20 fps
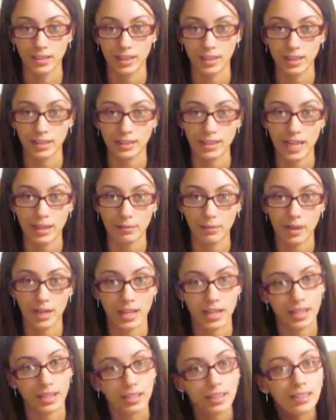And that
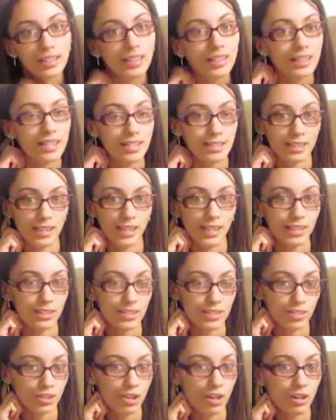way he doesn't get
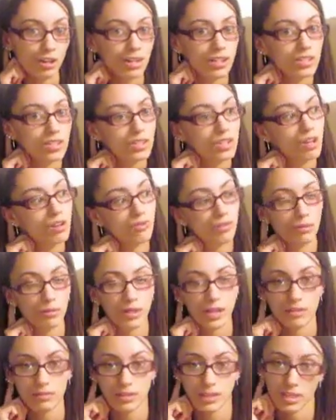discouraged over
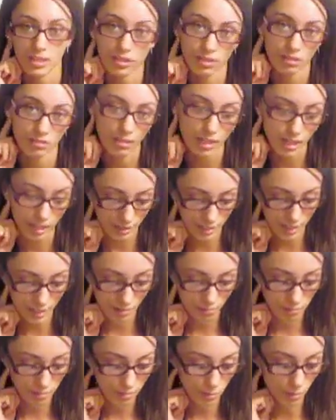whatever he's doing, and that
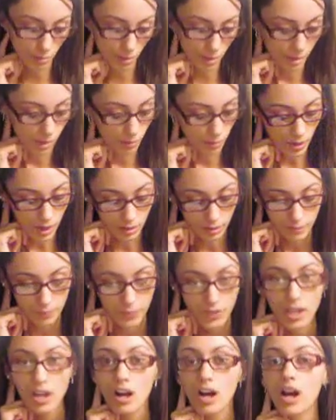seems to be working well.
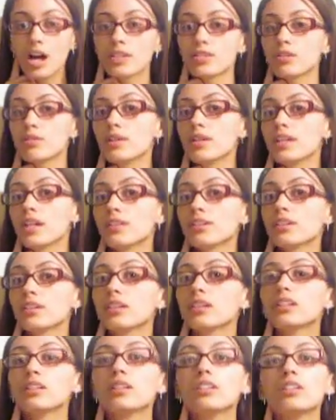Also,
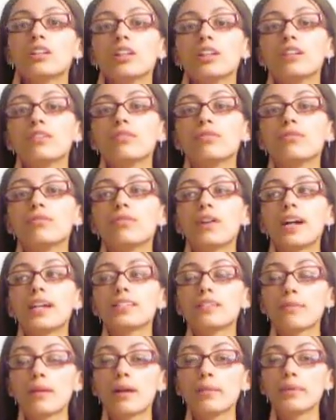another good advice
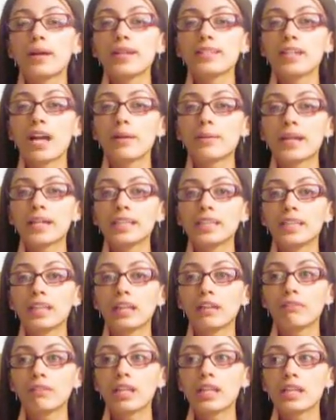about playtime I can
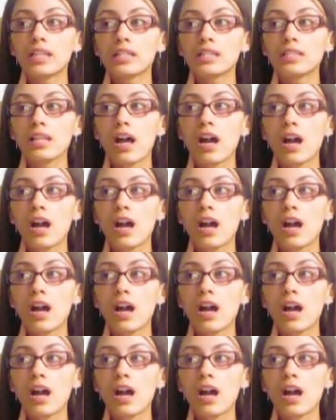give is